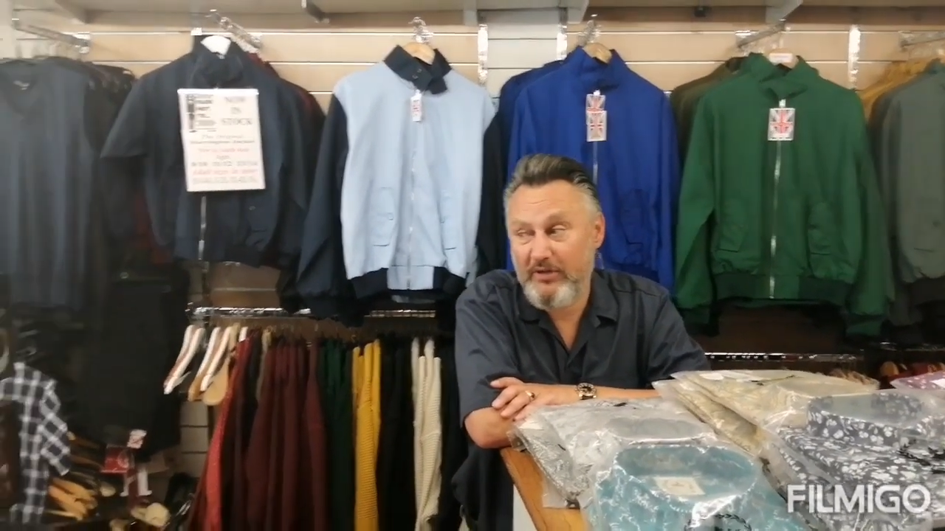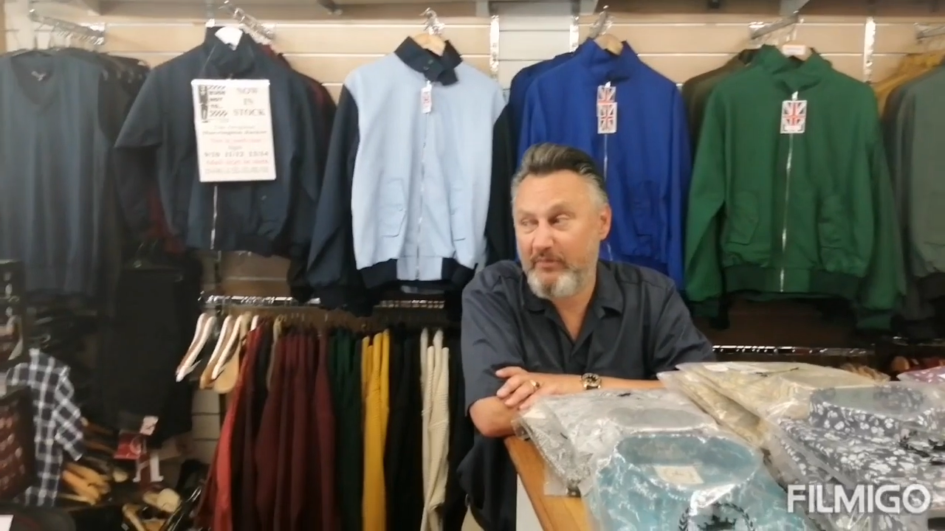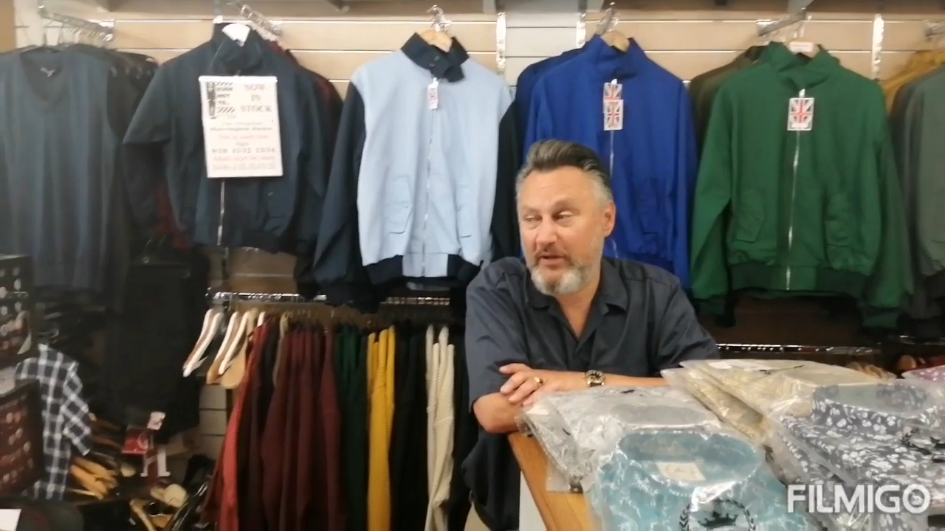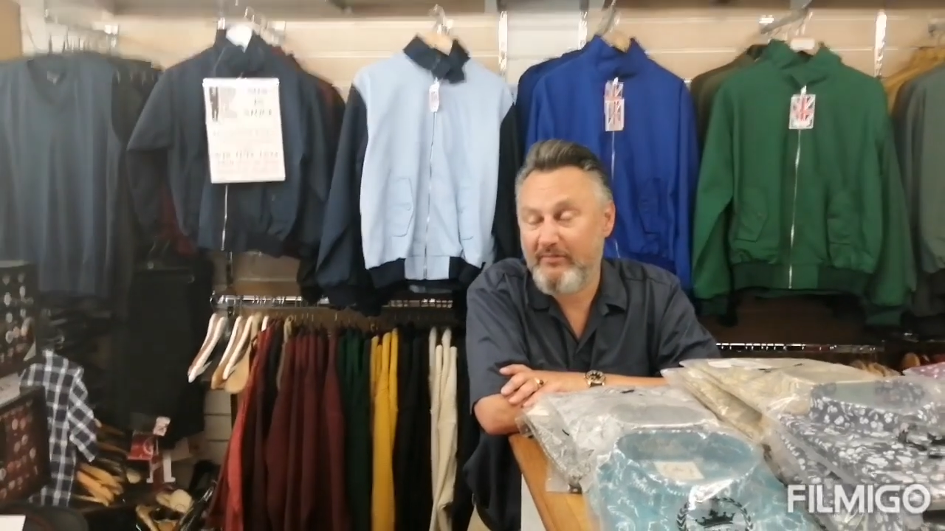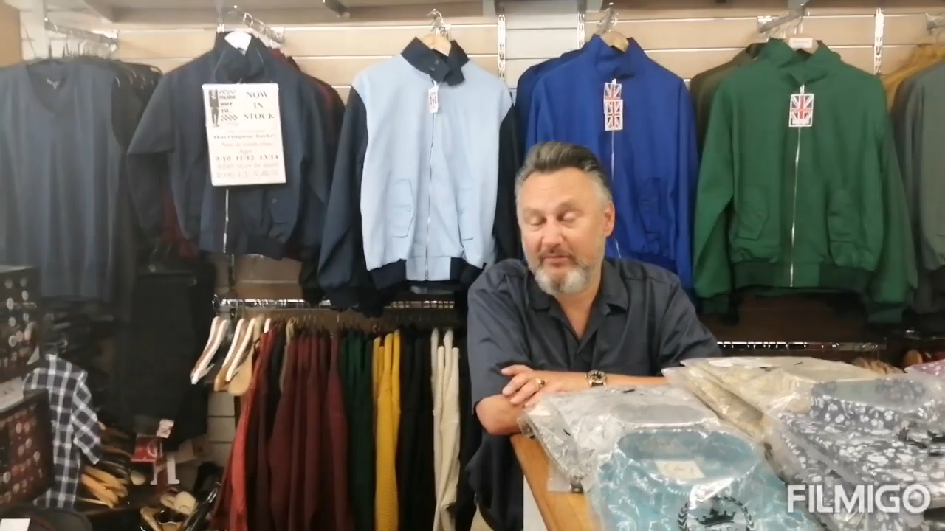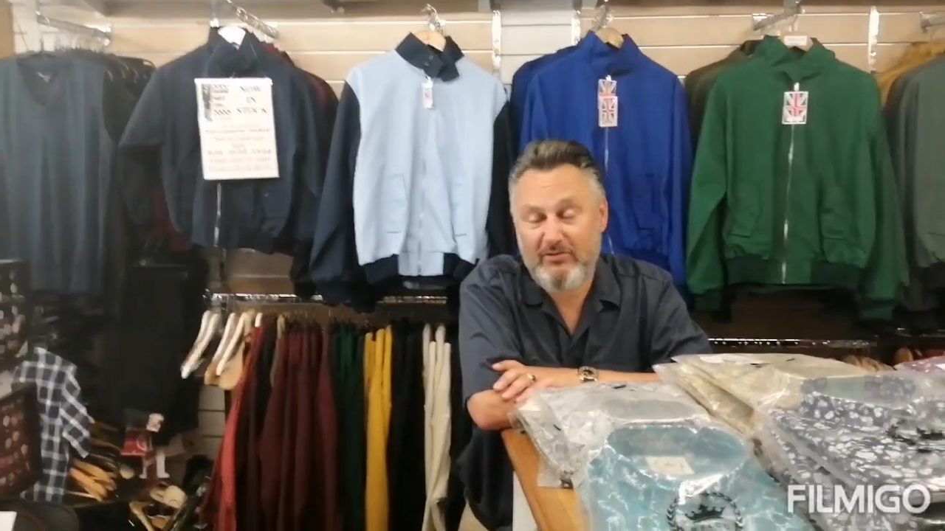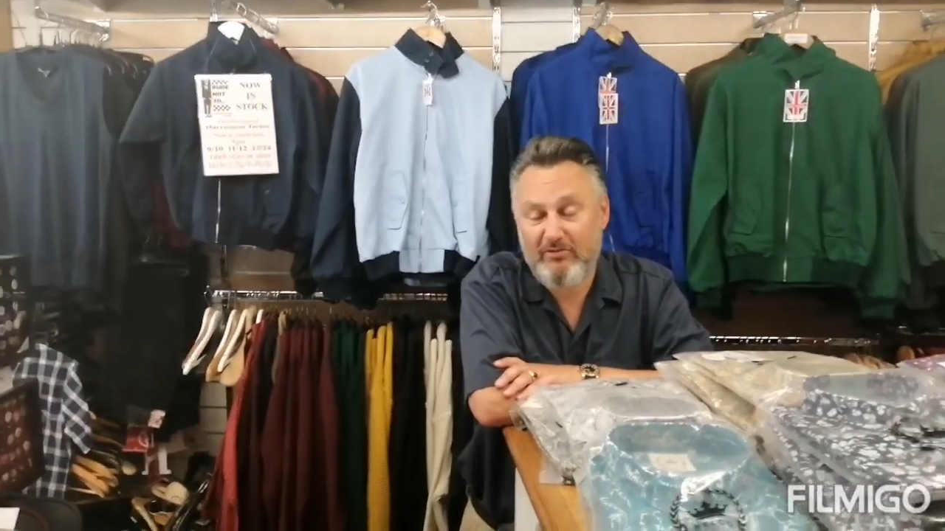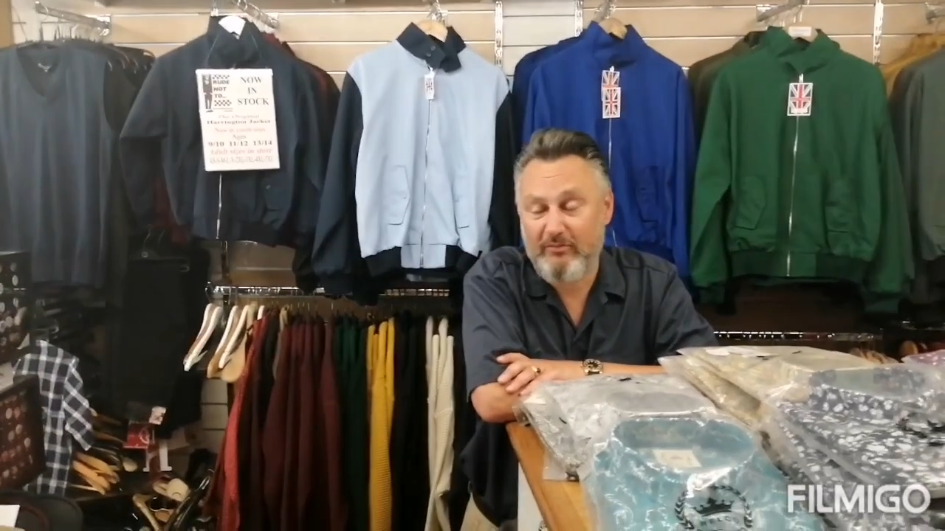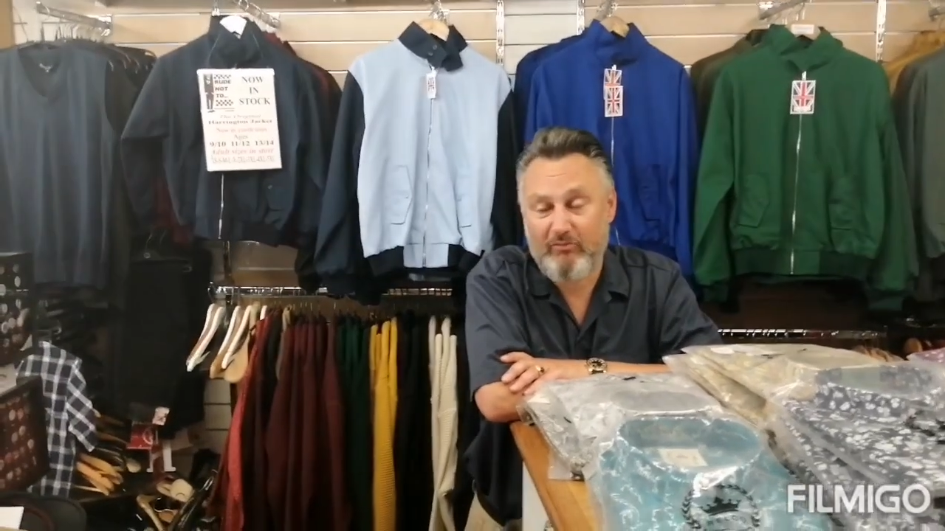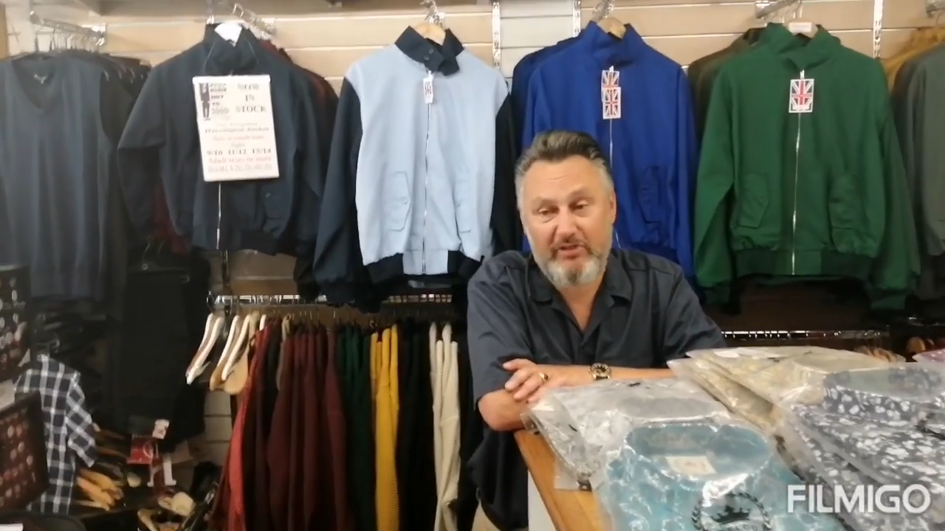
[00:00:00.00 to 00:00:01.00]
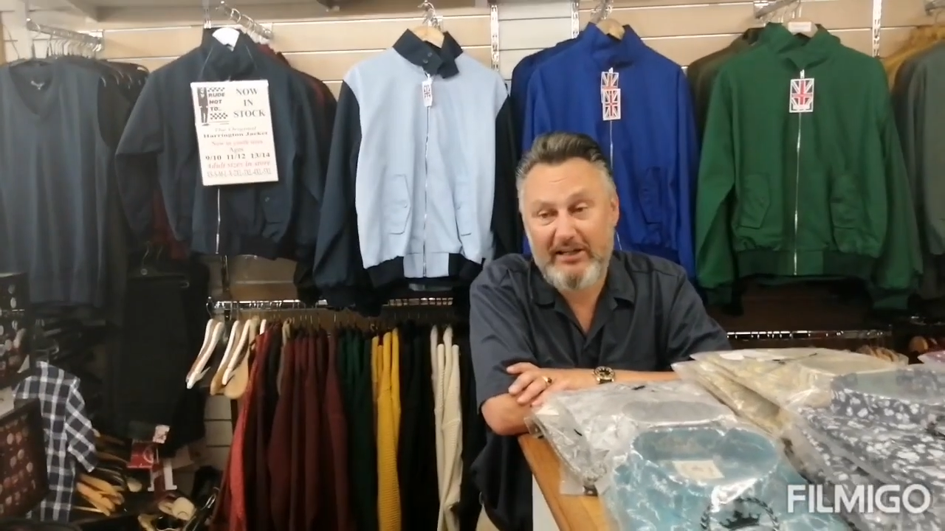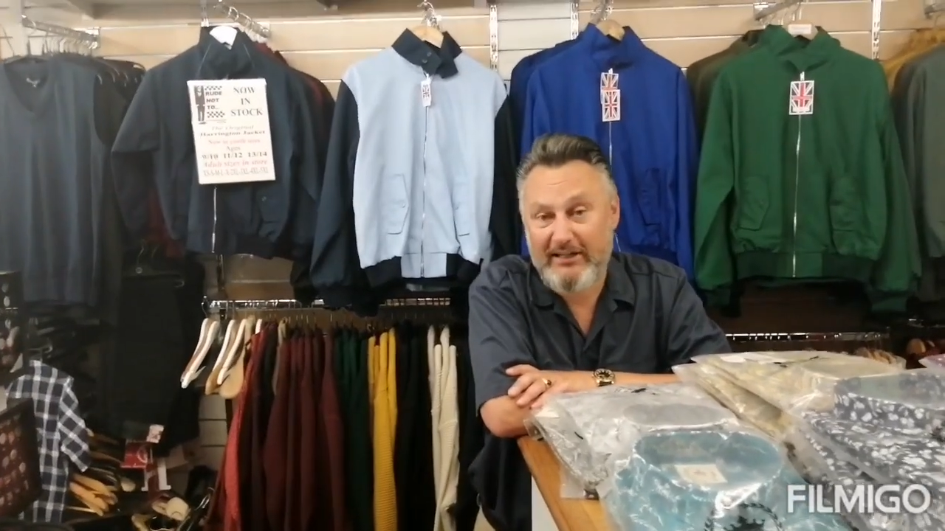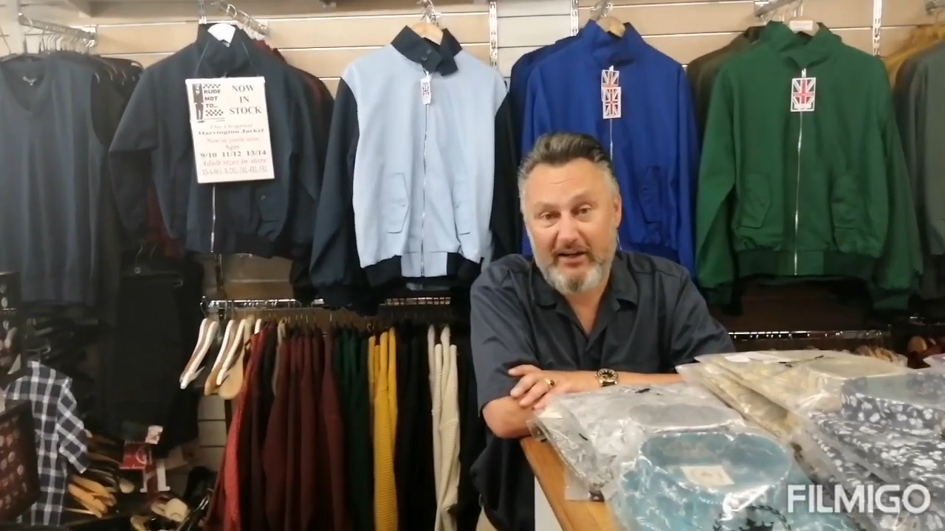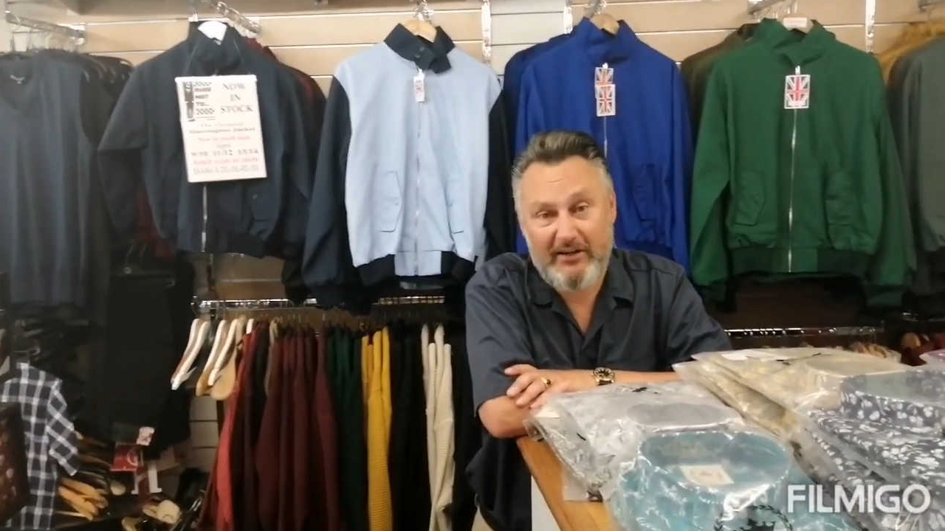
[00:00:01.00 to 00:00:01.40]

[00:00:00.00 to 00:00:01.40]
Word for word: We've been really